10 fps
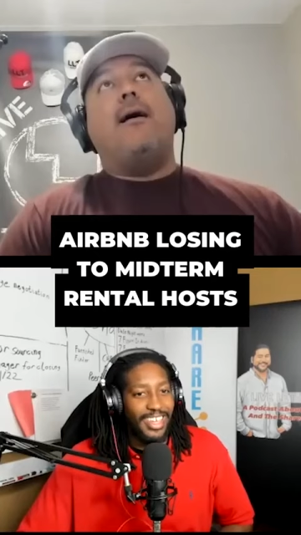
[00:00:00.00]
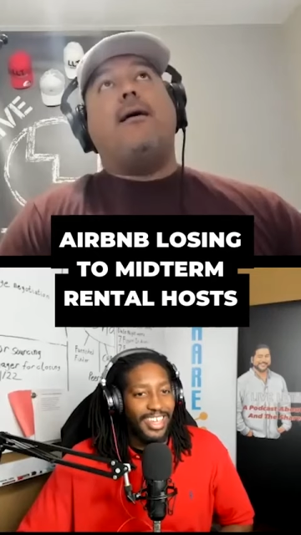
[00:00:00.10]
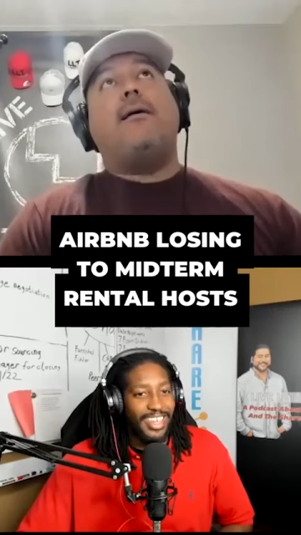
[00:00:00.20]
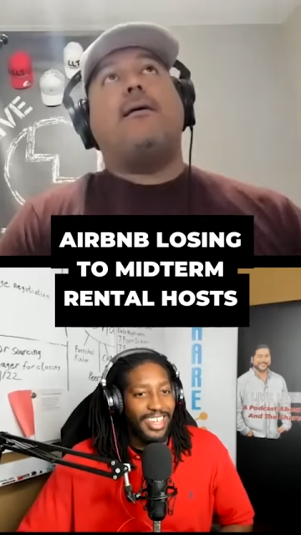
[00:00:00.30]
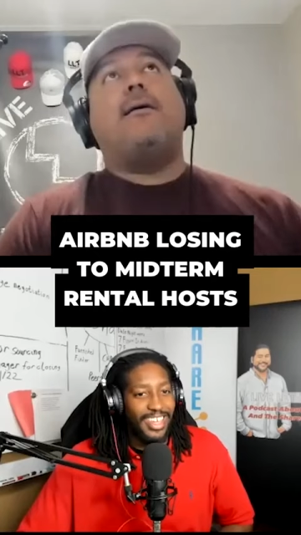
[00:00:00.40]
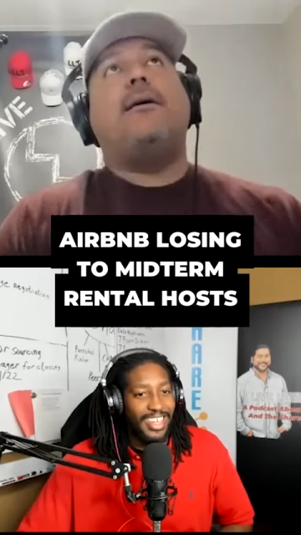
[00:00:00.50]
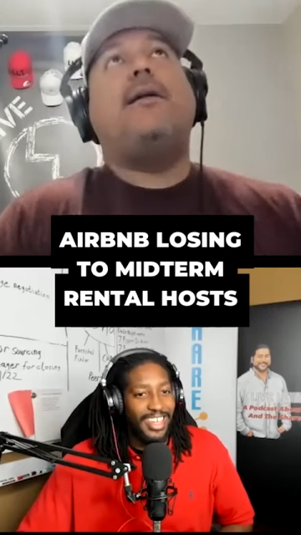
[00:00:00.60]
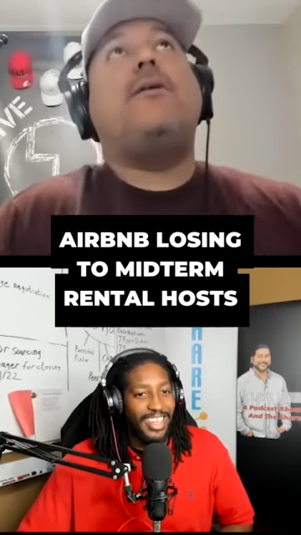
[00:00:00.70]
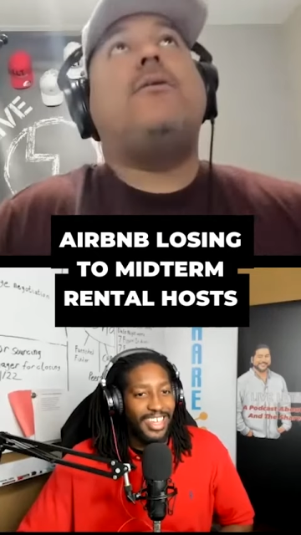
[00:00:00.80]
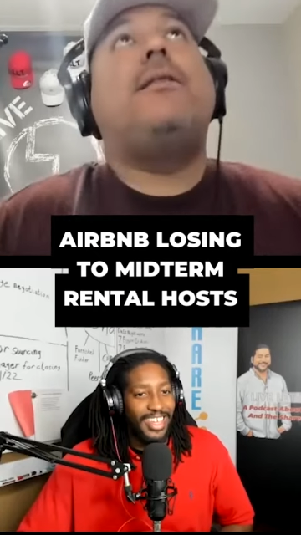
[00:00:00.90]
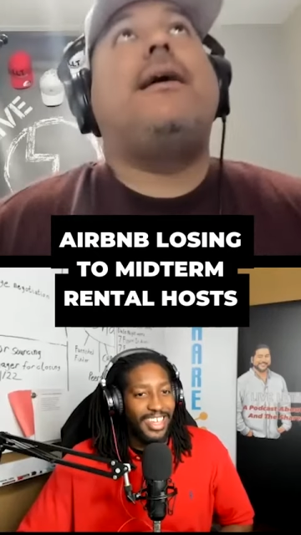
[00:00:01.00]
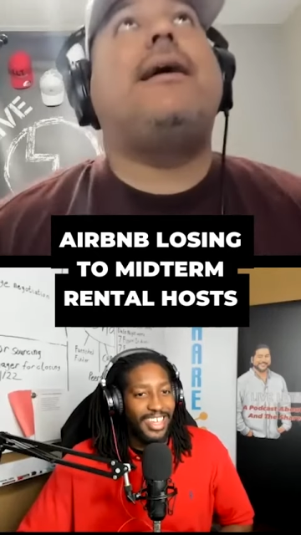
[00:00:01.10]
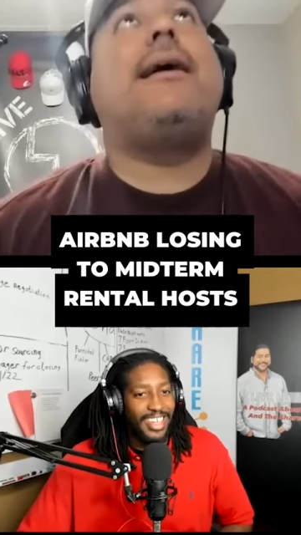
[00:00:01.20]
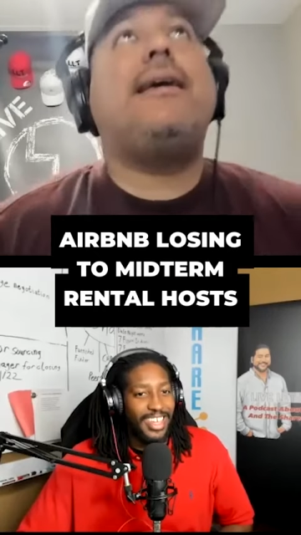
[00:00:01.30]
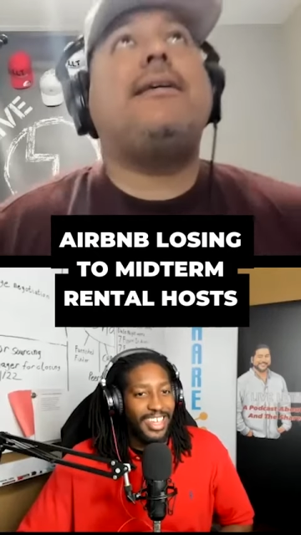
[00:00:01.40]

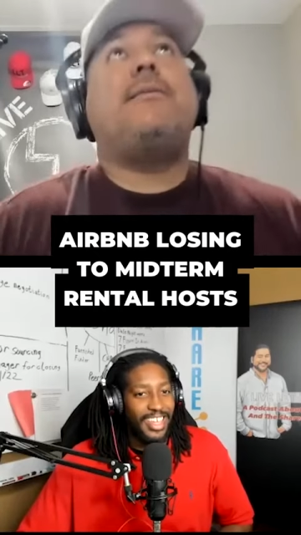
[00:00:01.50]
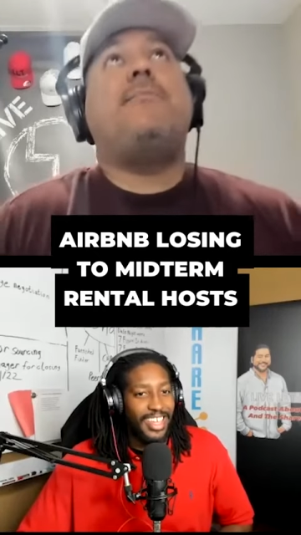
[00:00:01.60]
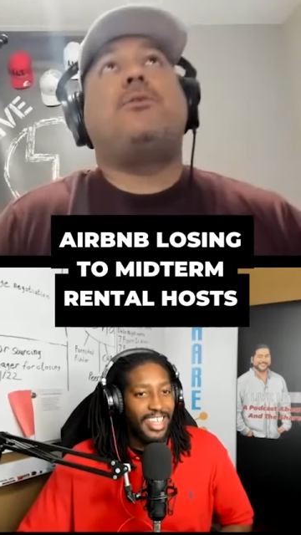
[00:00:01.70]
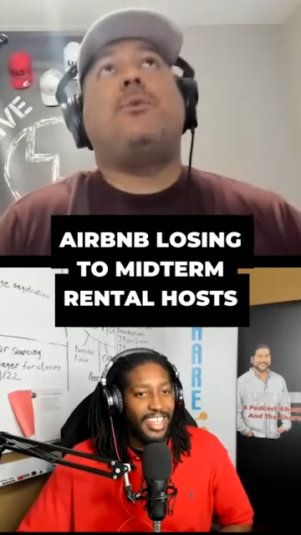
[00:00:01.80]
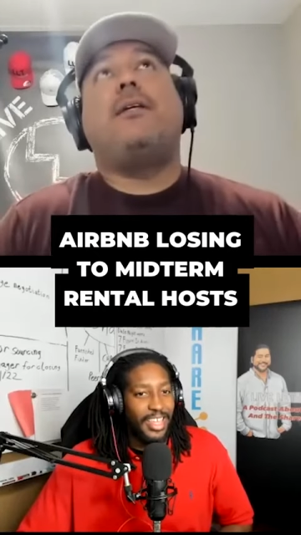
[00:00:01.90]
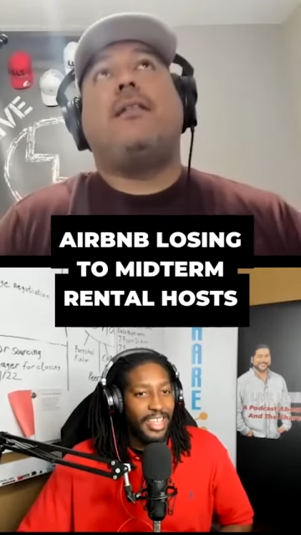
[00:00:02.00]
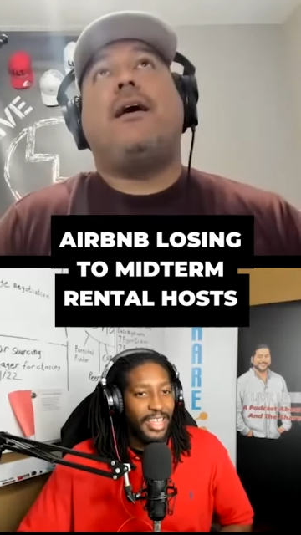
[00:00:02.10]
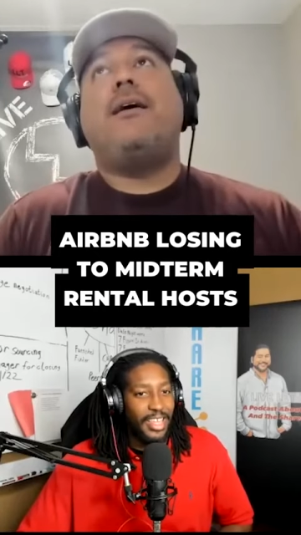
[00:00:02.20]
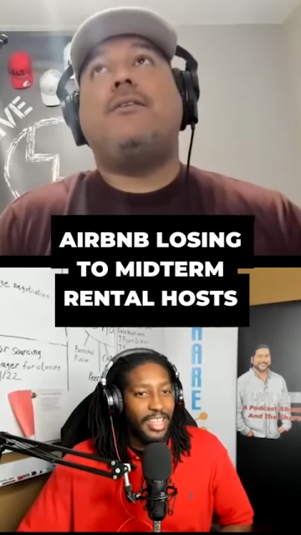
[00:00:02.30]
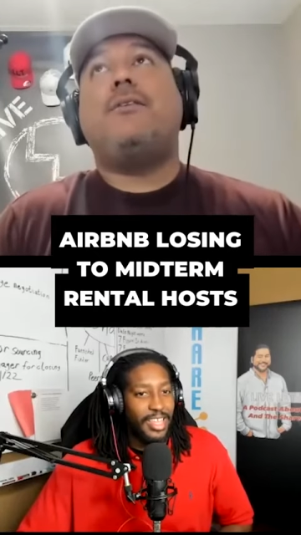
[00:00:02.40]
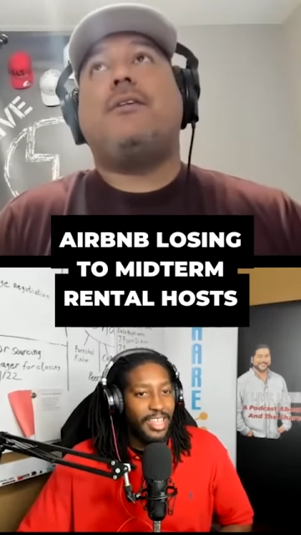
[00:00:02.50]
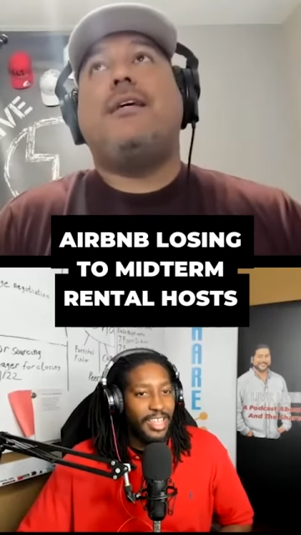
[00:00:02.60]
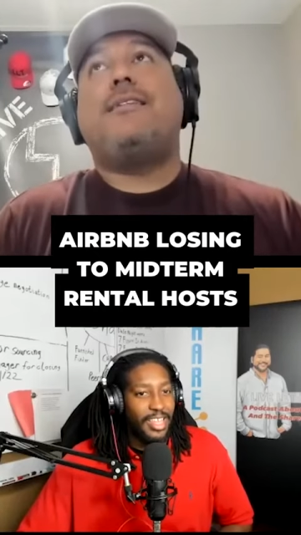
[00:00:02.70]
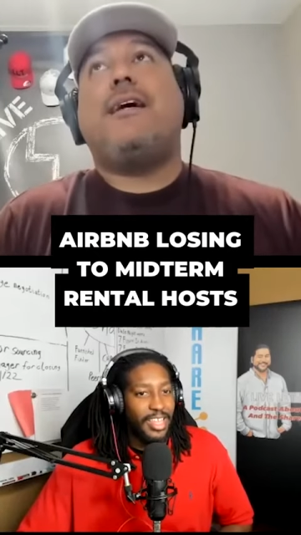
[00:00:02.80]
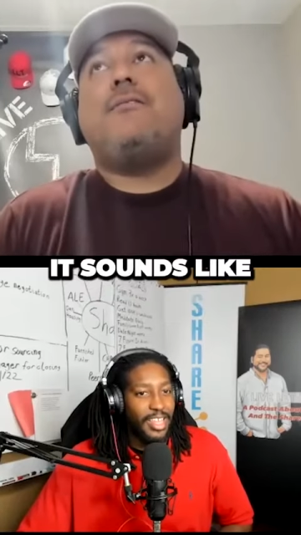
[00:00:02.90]
Speaker 1: I guess in between the lines,
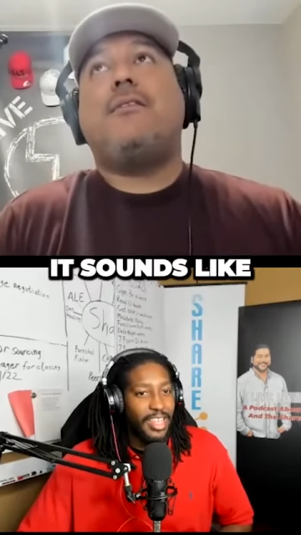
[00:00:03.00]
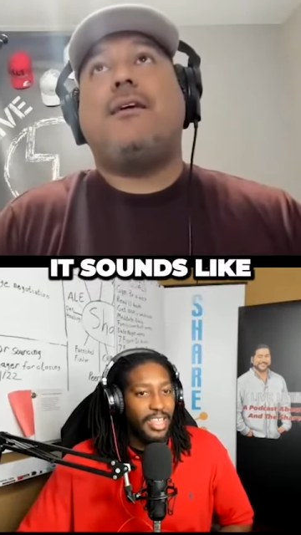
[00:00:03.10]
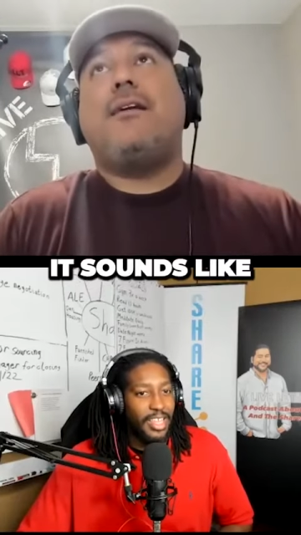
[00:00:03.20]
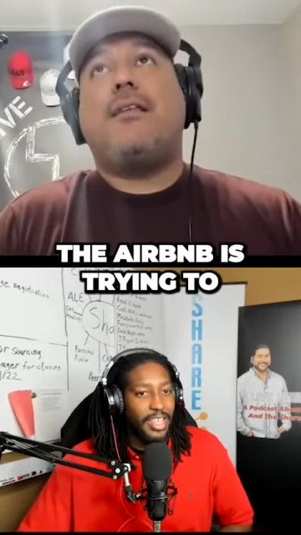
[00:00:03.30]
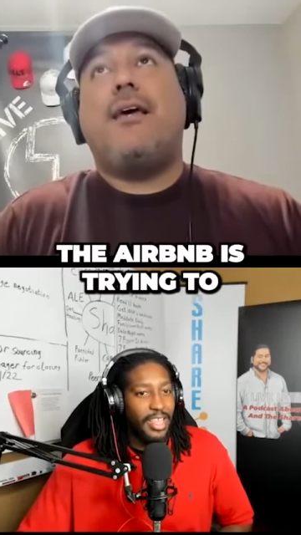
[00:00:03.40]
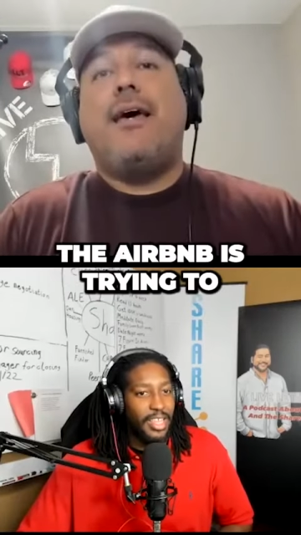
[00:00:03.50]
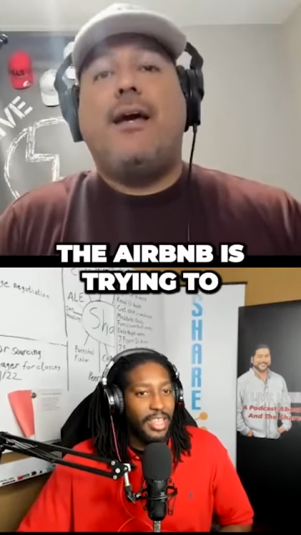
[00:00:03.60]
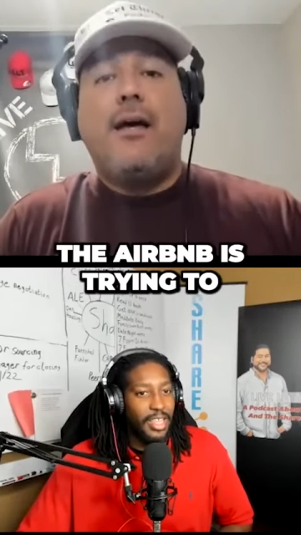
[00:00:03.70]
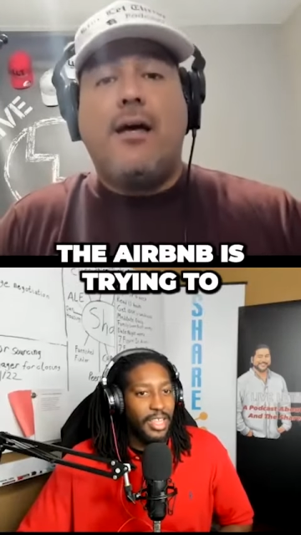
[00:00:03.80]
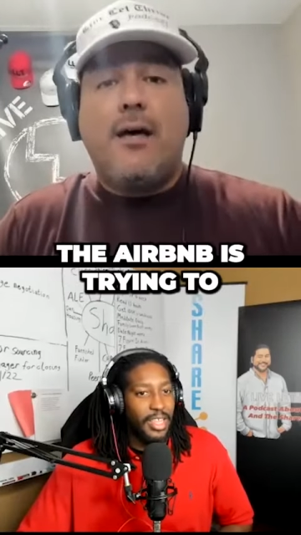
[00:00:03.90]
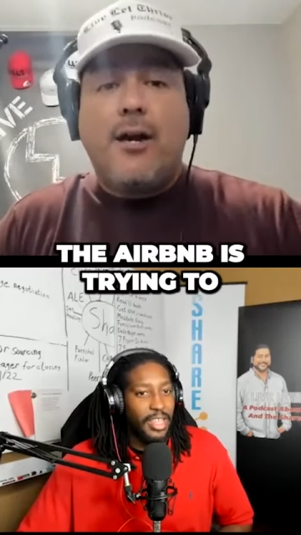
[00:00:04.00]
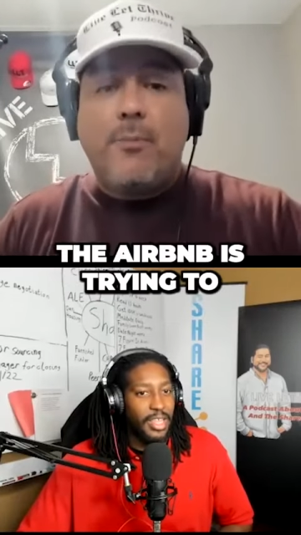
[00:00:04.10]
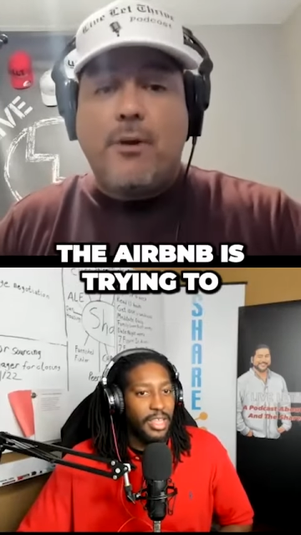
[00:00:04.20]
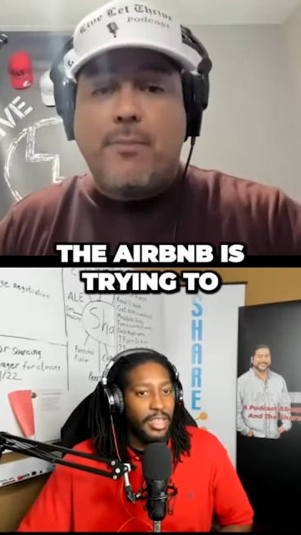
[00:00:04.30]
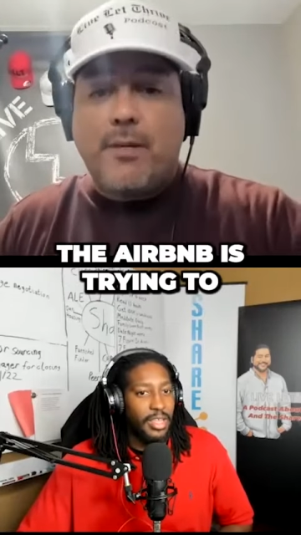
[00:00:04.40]
it sounds like the
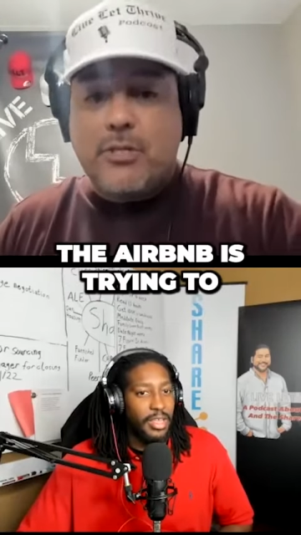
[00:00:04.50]
Airbnb is